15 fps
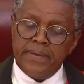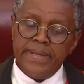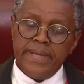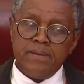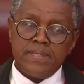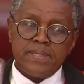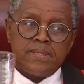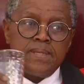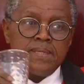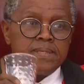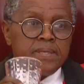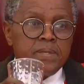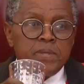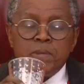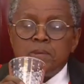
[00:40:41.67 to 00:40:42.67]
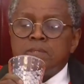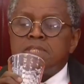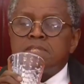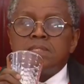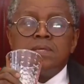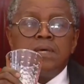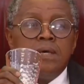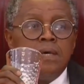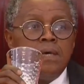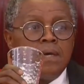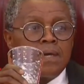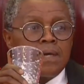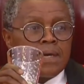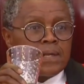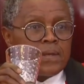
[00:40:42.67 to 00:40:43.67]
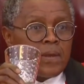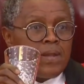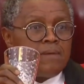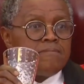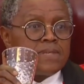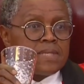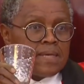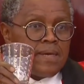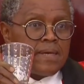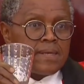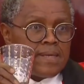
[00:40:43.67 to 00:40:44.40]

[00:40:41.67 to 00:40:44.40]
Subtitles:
When I was listening to your curriculum vitae,